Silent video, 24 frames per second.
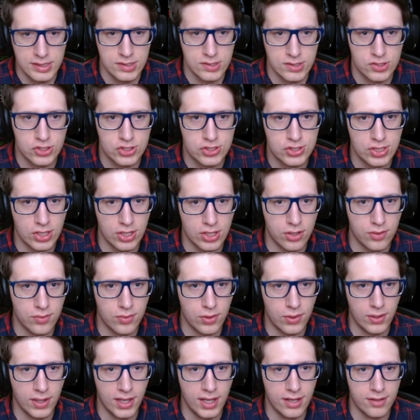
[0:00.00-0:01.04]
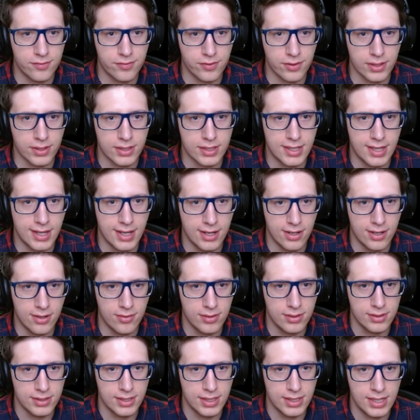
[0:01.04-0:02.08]
So we'll have
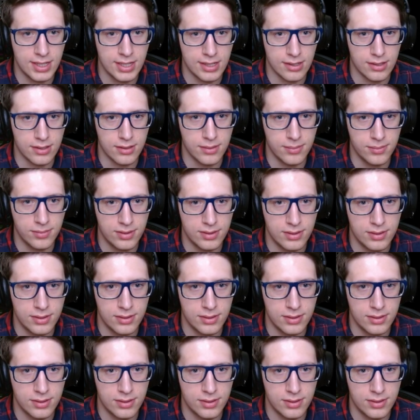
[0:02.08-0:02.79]
Carolinium